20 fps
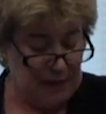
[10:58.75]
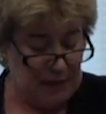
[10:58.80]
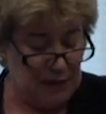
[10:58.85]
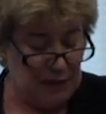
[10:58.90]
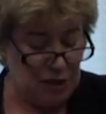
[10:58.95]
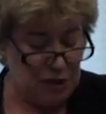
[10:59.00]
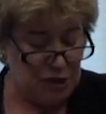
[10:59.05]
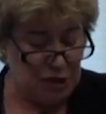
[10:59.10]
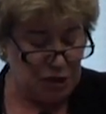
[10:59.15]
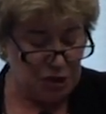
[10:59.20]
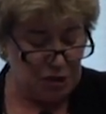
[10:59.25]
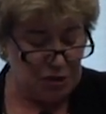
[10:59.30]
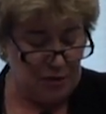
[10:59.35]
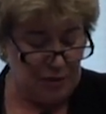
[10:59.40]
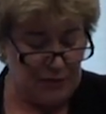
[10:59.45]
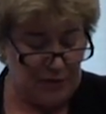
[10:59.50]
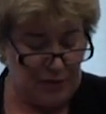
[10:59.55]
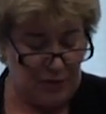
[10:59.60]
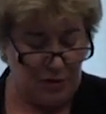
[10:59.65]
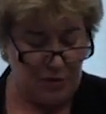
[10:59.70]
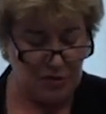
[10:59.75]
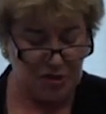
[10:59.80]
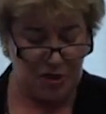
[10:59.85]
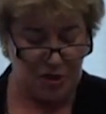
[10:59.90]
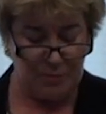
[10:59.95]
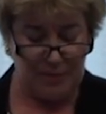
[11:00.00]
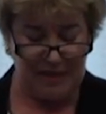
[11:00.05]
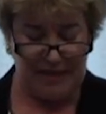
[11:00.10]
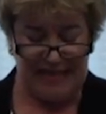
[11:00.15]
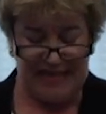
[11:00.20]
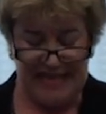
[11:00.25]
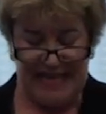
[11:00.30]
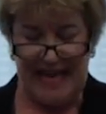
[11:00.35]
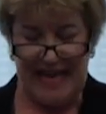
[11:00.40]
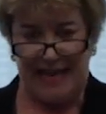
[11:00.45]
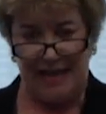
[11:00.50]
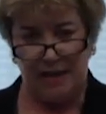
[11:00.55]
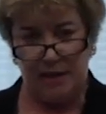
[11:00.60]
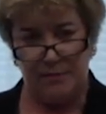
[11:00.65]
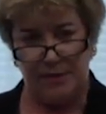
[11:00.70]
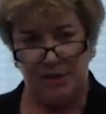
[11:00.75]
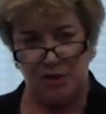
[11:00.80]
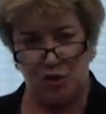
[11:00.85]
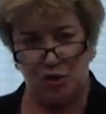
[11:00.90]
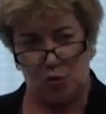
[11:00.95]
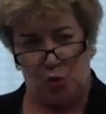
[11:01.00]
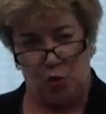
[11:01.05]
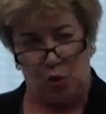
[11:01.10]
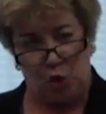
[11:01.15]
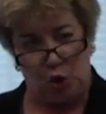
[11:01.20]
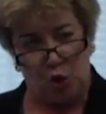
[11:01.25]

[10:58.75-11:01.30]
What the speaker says: In addition, there are some key elements or